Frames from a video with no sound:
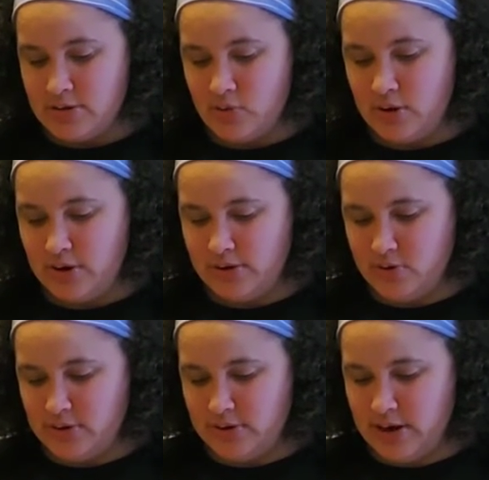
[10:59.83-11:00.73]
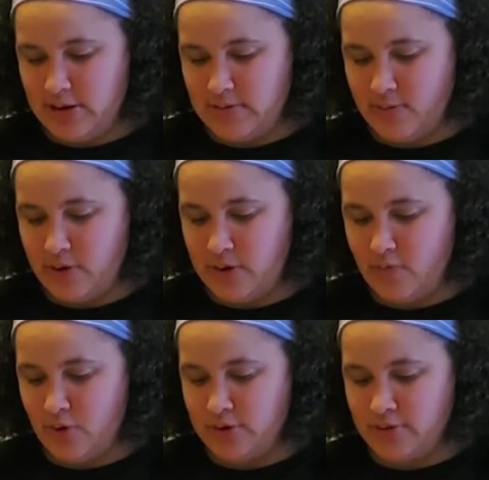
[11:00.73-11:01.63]
So we are so excited to bring you the
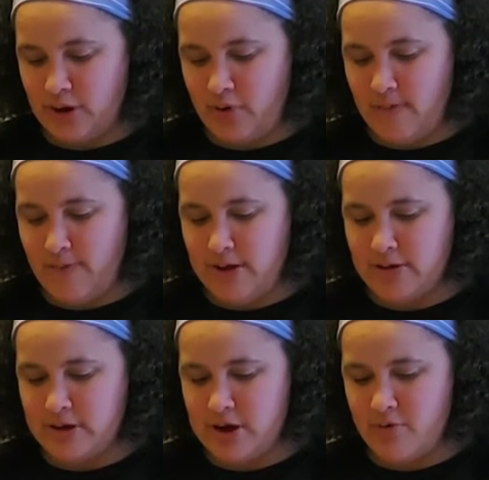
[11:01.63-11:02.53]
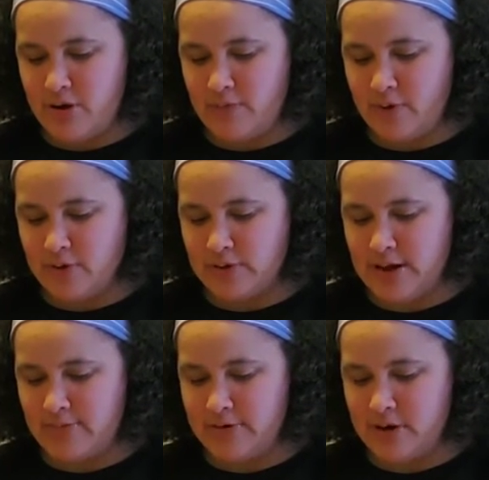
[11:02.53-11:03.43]
voice of the creepiest narrator of all time,